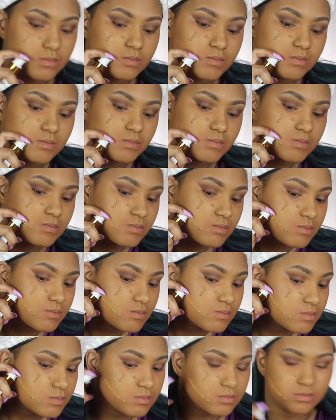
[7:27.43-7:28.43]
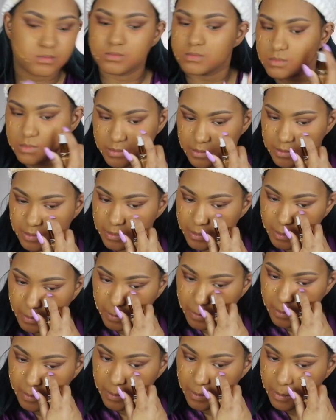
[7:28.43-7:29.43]

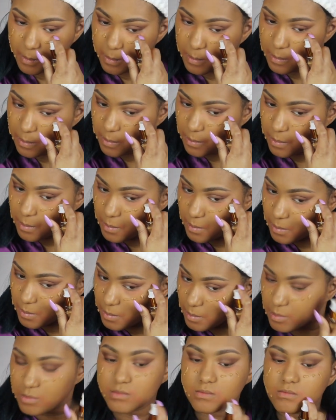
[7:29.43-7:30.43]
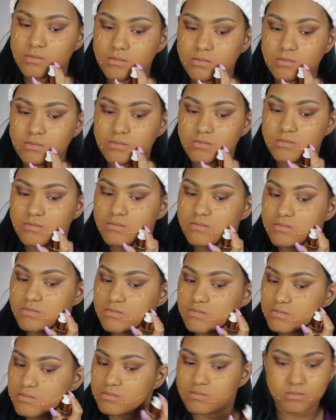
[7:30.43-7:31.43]

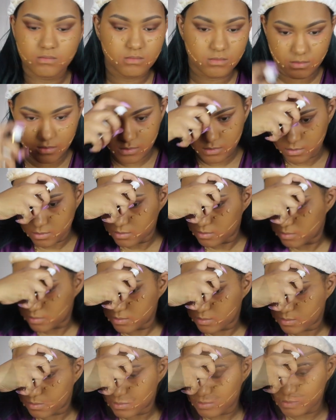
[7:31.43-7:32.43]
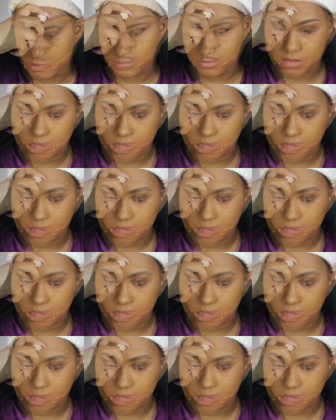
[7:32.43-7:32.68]
Nobody speaks.